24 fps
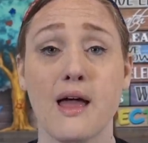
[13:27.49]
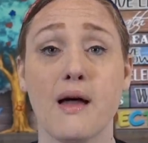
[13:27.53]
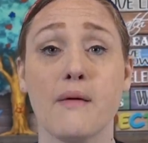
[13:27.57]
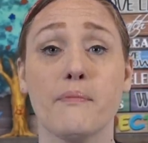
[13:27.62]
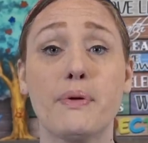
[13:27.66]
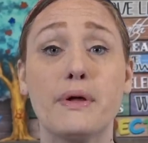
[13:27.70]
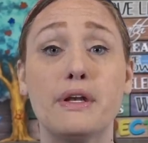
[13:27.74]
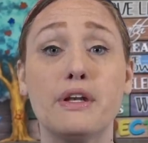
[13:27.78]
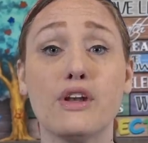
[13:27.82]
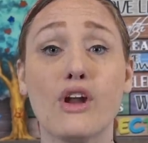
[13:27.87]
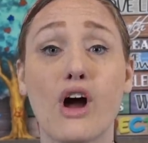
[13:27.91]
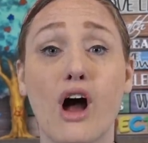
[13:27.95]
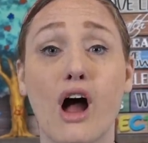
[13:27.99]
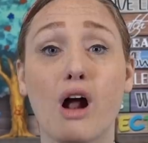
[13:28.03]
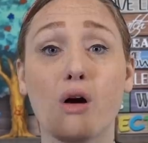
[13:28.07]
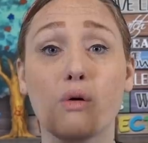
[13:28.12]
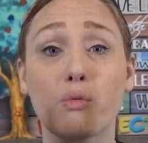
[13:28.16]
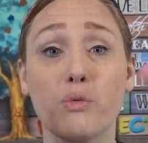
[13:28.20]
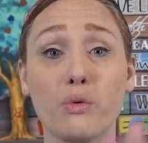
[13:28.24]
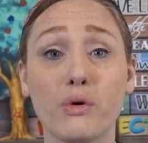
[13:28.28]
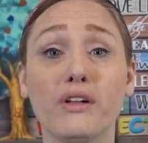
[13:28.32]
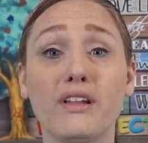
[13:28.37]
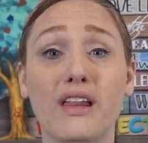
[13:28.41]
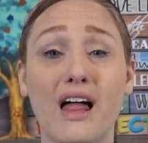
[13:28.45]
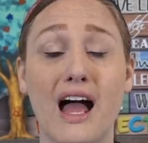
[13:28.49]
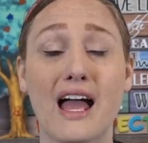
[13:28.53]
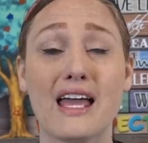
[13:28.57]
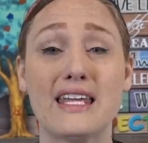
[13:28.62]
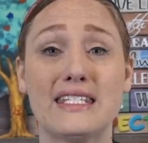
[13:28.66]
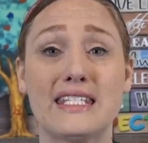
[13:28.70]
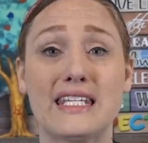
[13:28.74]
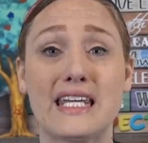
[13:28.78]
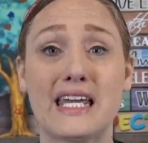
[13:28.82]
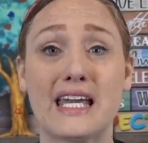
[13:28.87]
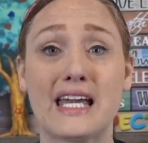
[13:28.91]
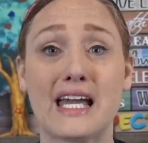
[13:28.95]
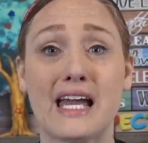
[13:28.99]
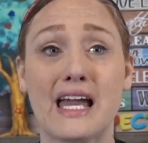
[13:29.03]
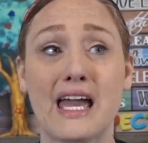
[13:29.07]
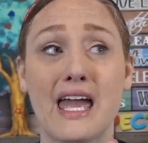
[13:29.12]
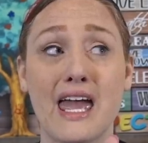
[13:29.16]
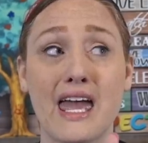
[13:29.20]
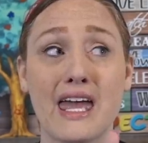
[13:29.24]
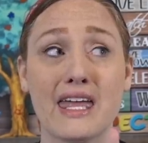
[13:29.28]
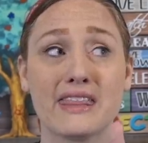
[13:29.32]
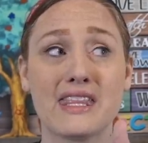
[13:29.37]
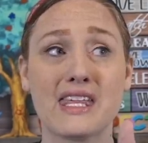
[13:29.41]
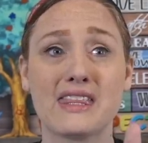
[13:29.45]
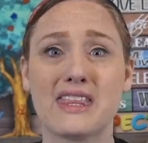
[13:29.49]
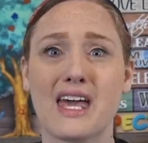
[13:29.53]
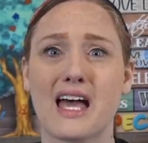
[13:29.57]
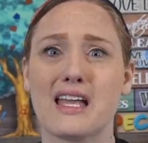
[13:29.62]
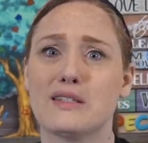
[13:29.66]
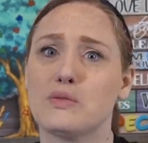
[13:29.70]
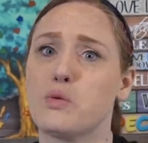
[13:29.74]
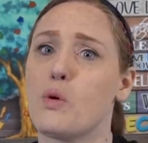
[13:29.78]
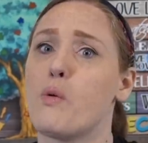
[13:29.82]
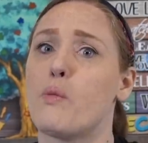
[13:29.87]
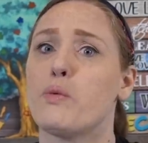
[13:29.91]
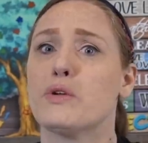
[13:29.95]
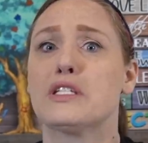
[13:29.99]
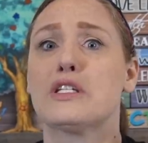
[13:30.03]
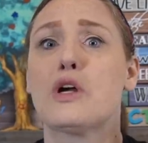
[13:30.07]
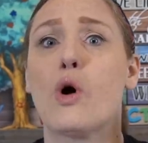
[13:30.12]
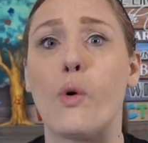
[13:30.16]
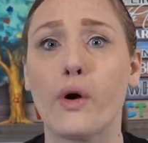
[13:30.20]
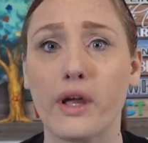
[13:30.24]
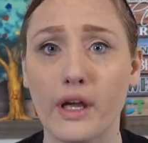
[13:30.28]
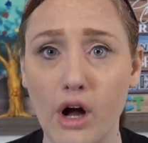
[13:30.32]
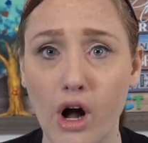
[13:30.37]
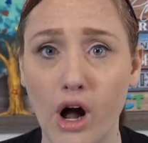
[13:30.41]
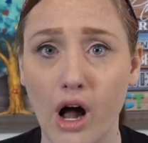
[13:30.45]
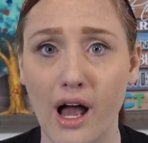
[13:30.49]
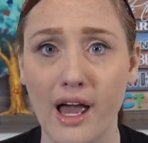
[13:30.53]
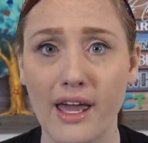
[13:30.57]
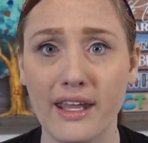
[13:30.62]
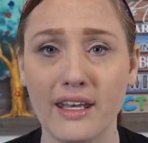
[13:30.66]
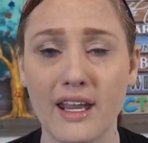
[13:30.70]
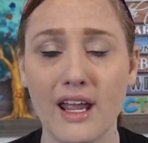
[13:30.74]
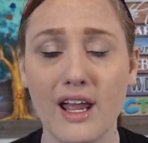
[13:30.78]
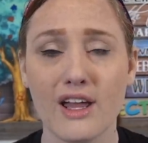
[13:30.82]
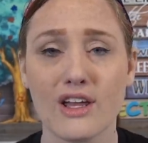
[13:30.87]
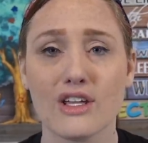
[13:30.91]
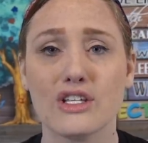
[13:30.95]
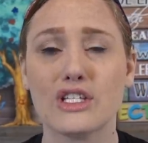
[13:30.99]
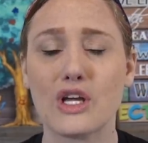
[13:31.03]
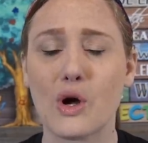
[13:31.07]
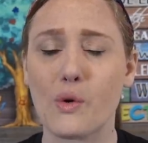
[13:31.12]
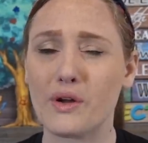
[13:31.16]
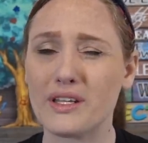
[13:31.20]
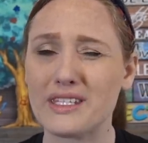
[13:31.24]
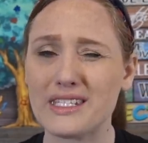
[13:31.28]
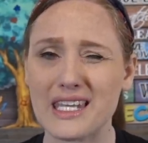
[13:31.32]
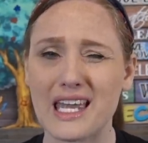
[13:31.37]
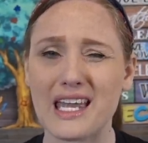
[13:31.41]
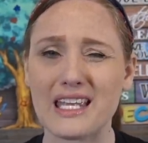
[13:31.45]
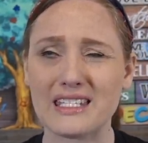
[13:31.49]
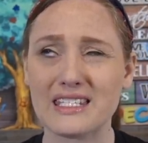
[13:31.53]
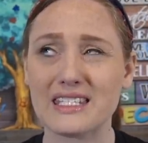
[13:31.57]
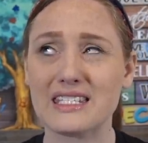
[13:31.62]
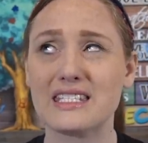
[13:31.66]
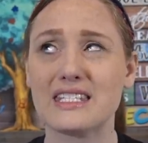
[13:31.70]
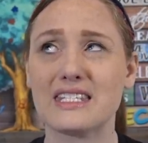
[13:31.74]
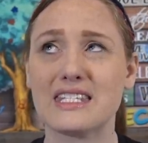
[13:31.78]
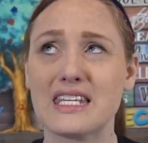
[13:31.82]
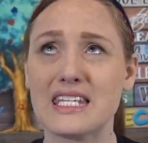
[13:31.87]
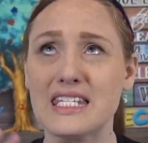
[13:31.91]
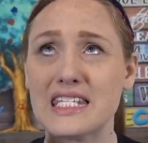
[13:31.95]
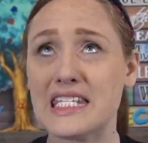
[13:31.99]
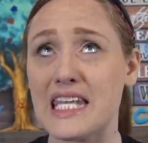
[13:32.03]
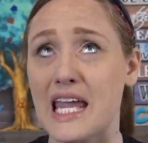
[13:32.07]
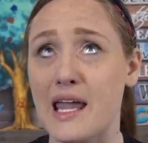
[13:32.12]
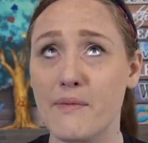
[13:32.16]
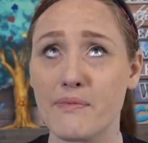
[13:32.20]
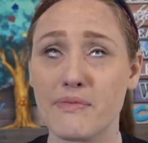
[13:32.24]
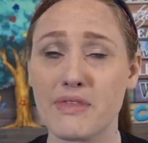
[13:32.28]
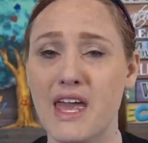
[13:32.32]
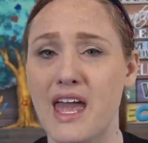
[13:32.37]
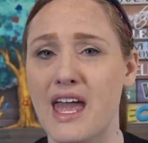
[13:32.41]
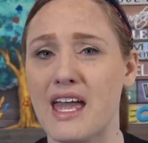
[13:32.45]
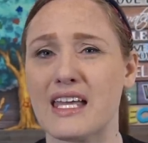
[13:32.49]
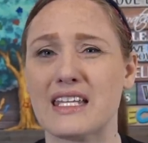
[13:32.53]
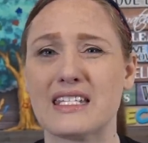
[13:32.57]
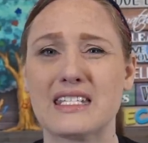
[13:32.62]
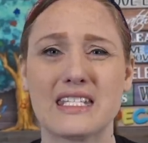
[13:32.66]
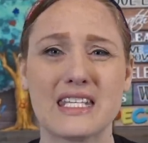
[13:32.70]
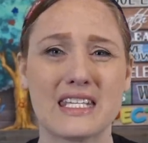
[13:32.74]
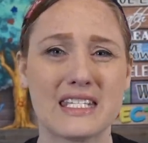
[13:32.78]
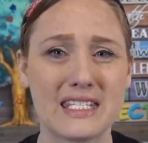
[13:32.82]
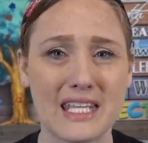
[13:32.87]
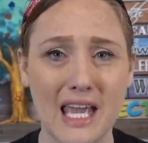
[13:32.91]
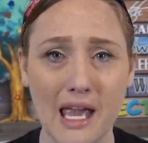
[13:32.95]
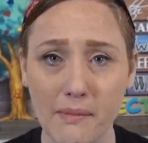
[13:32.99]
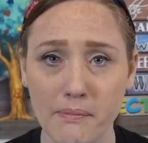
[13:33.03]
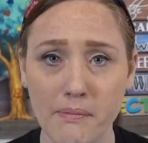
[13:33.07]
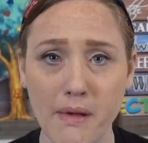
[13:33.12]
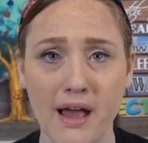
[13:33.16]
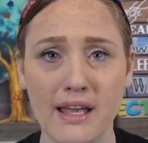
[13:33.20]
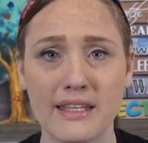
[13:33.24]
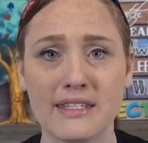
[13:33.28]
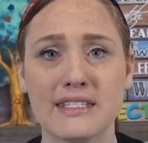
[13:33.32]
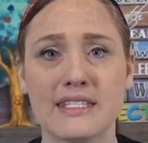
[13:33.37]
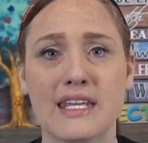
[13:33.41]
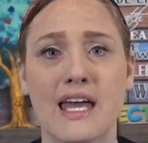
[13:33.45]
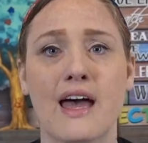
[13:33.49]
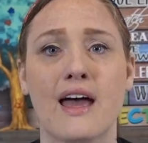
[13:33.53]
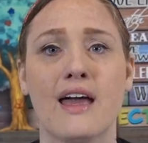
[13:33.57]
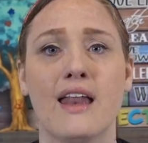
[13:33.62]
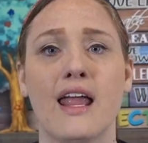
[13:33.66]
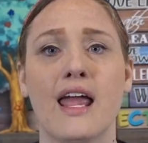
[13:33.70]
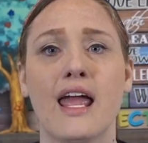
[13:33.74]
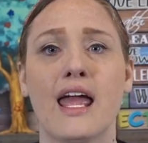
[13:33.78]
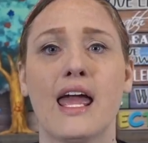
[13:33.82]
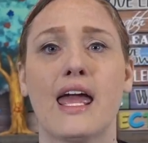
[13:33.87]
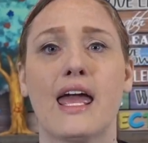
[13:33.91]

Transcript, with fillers: but not realizing that that's what was going on so it's it's the same thing it's the same mindset